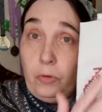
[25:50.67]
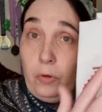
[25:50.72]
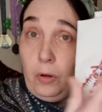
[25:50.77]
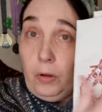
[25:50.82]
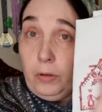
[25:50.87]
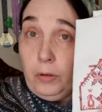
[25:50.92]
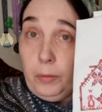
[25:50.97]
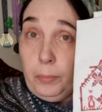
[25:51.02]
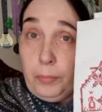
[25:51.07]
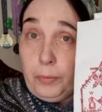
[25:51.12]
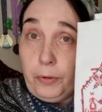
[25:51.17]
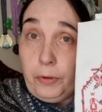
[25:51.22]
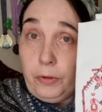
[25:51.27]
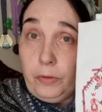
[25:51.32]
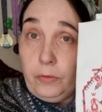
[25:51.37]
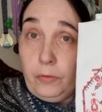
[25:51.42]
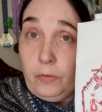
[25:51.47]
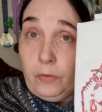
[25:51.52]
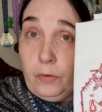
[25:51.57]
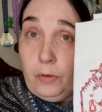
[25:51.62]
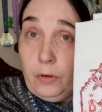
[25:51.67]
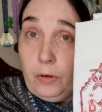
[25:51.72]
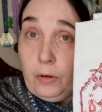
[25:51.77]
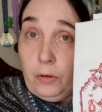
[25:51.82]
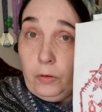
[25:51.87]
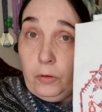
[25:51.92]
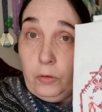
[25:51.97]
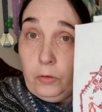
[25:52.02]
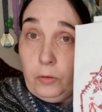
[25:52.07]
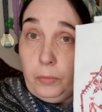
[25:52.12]
So all the birds
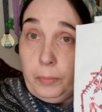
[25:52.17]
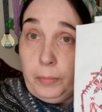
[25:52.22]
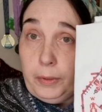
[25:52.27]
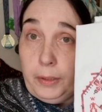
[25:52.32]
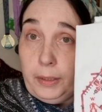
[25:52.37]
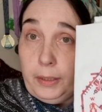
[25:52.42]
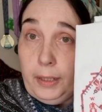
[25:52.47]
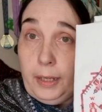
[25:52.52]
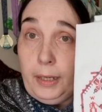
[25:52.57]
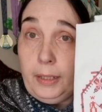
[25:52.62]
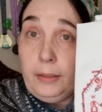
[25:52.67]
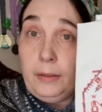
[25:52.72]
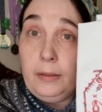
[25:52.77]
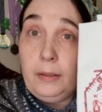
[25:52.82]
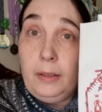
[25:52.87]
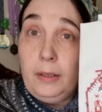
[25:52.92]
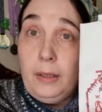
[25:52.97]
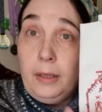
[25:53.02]
are going to be that